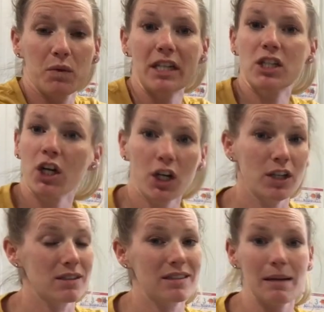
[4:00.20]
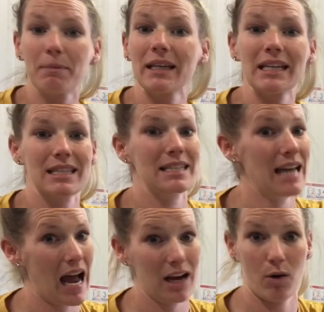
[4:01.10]
return simply is
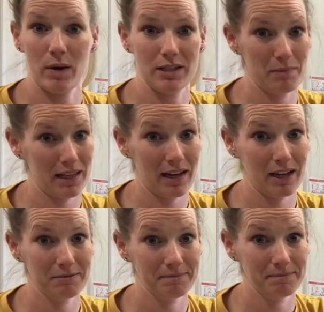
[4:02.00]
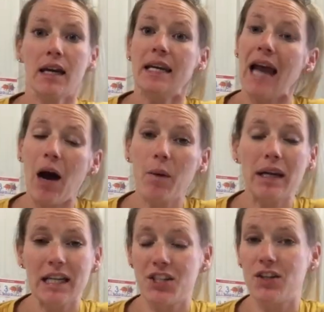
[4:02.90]
not going to be there. Now we
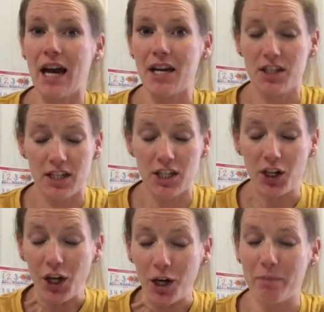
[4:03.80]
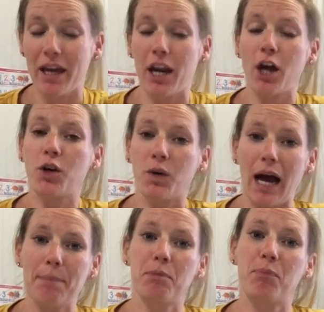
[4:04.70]
need to de determine
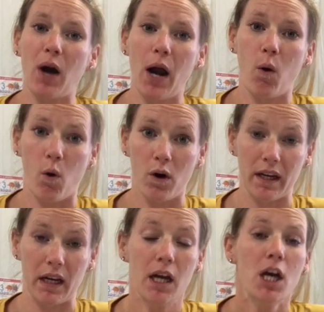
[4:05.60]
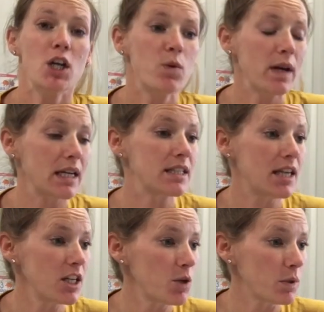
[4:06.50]
crop priority. Do we
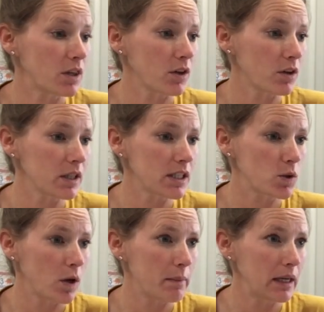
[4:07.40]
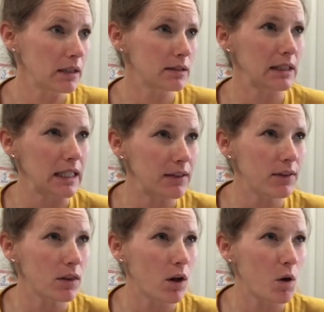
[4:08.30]
continue with the early soybeans
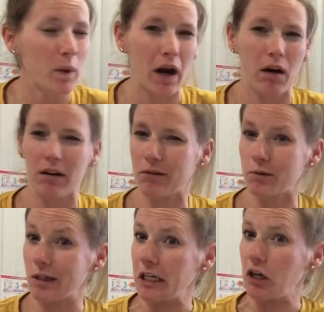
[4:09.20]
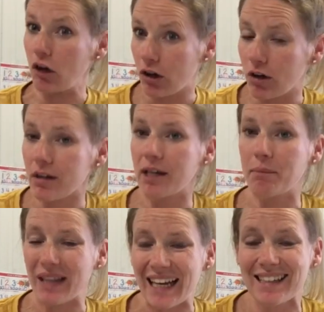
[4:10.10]
even though we aren't really early
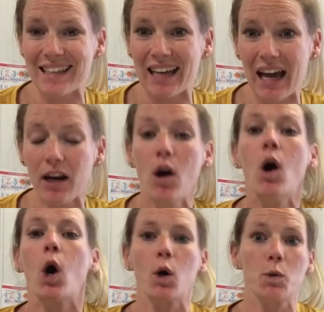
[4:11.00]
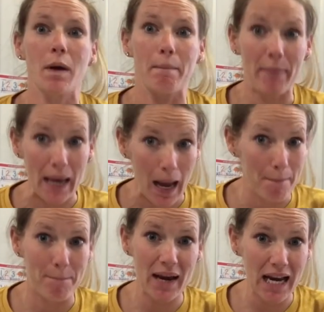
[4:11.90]
planting yet? or do we ab
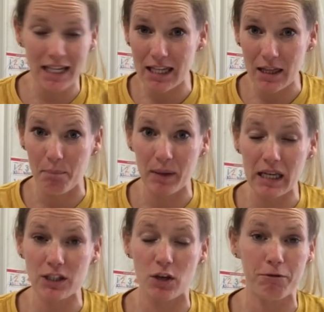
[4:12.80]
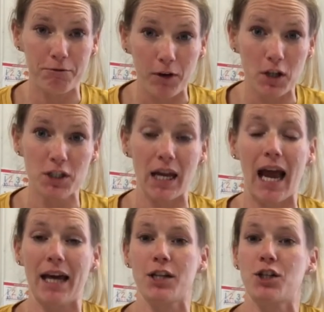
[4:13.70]
abandon the beans first
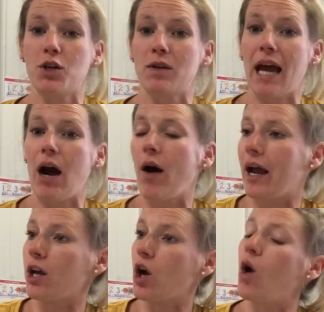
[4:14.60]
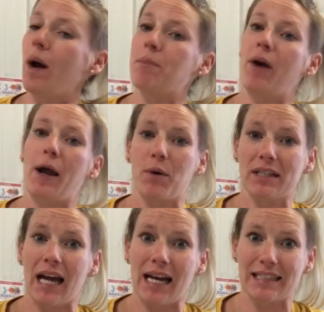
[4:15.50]
attitude now and go and
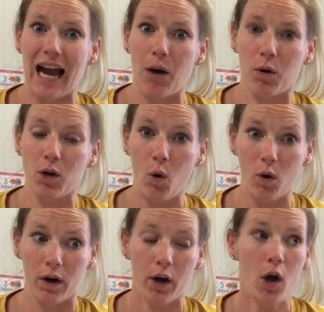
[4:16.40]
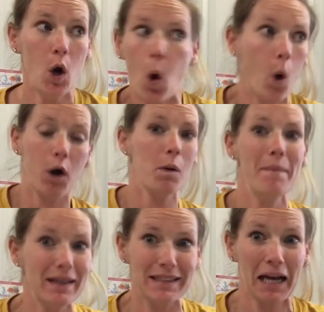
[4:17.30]
prioritize our corn? Or are we
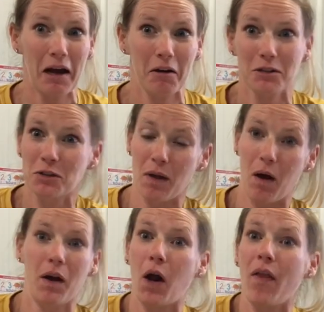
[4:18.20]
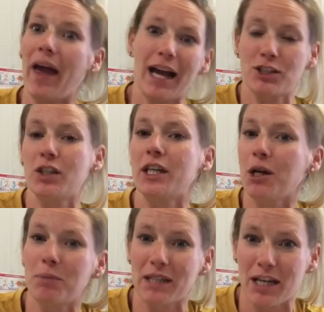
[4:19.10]
missing out on, on all that extra
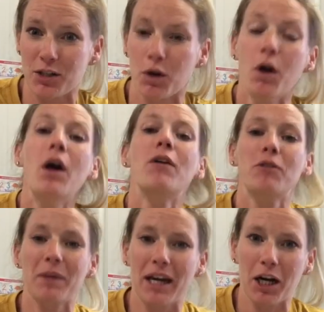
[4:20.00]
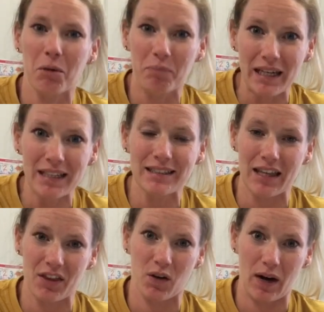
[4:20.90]
yield potential from getting our beans
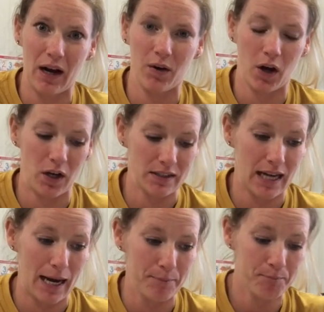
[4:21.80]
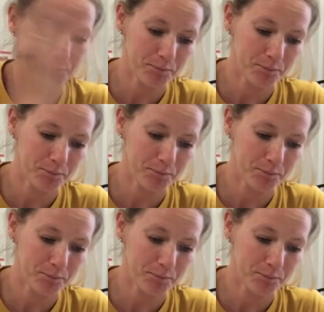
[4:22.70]
in the ground on time?